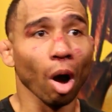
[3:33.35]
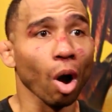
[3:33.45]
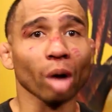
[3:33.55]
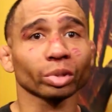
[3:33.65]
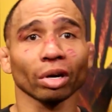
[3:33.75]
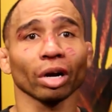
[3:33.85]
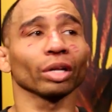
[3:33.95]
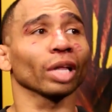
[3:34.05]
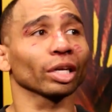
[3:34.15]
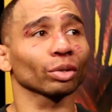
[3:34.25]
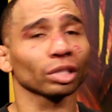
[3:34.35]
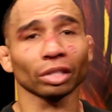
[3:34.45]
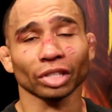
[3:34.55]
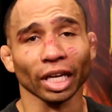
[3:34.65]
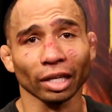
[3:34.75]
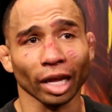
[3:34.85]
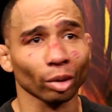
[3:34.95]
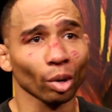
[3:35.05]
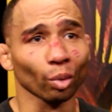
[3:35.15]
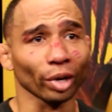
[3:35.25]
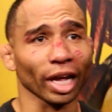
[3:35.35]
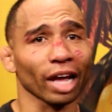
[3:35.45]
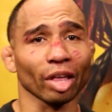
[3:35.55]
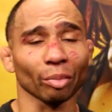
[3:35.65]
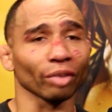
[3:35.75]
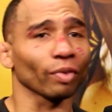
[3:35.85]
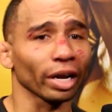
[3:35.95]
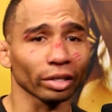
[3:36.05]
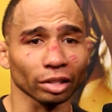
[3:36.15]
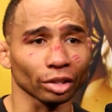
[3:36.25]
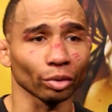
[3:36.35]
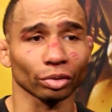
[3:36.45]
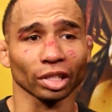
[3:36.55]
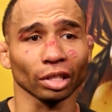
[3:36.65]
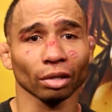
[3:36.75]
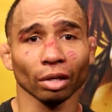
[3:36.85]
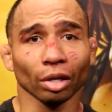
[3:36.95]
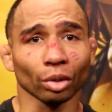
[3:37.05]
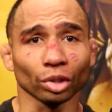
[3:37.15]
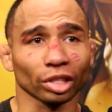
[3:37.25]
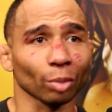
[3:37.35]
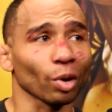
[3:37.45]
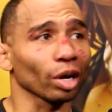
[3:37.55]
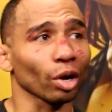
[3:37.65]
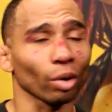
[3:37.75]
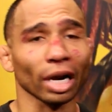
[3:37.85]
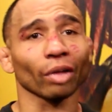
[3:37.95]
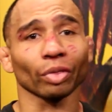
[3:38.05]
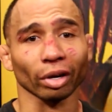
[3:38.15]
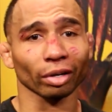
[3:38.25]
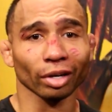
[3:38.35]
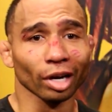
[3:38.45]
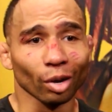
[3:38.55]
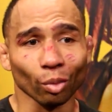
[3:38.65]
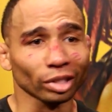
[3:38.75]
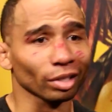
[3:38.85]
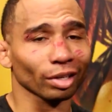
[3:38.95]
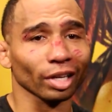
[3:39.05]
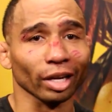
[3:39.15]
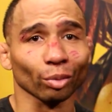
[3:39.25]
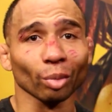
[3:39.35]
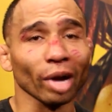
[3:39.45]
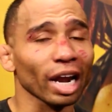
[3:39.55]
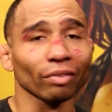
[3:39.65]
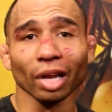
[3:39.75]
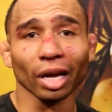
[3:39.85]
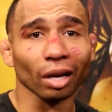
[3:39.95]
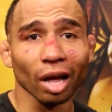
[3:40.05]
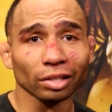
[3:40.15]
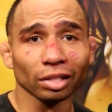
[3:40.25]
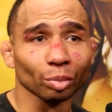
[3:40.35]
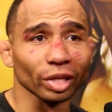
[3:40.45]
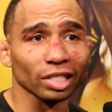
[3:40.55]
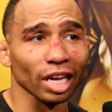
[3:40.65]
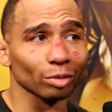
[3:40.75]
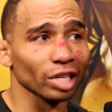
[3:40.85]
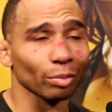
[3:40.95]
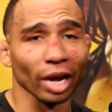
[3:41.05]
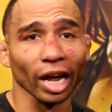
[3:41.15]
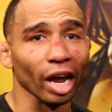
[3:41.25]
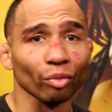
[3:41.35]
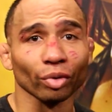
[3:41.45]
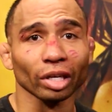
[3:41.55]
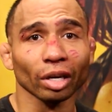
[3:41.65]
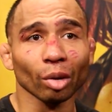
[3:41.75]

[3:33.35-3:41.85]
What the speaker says: Oh, I'm sorry, like, you're sitting there saying, like, we didn't have that many fighters in the UFC who just keep on going out there. We might have a lot of losses, but at the same time, not every